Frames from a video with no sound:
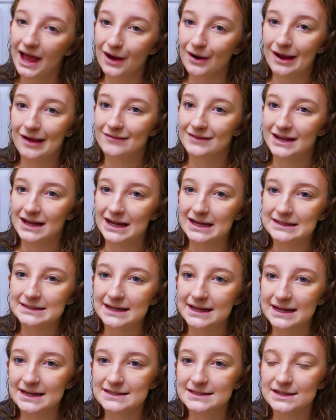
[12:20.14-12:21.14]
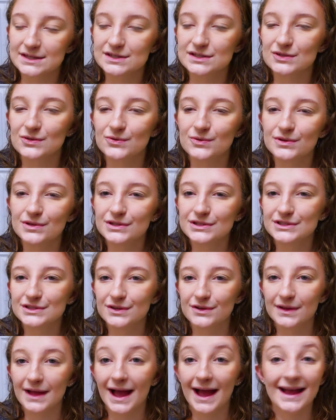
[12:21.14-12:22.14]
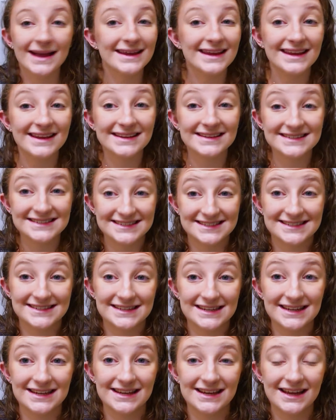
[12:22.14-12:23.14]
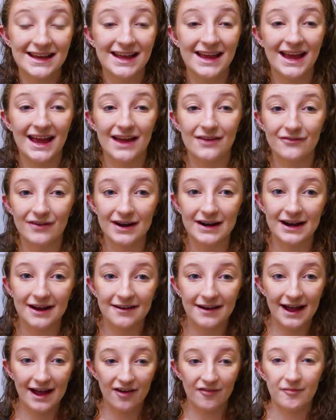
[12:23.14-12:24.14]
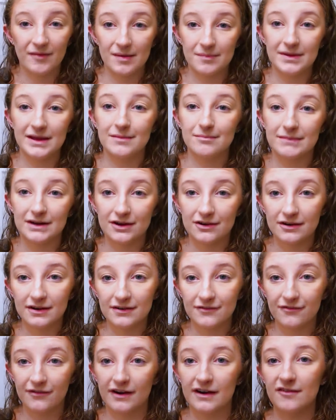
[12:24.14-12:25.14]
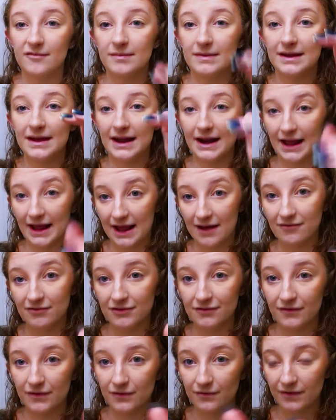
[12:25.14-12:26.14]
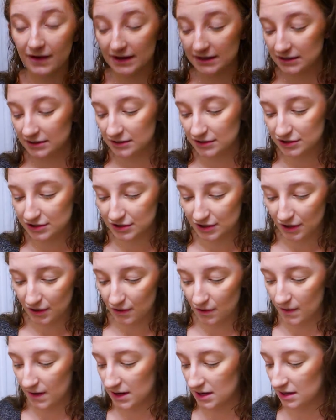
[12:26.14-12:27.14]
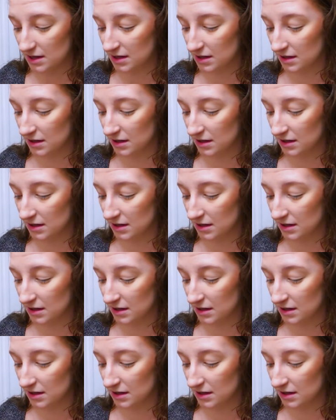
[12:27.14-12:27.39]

I don't have any contacts at school, so I can't see. And right now I have my big mirror in front of me and I have the viewfinder, so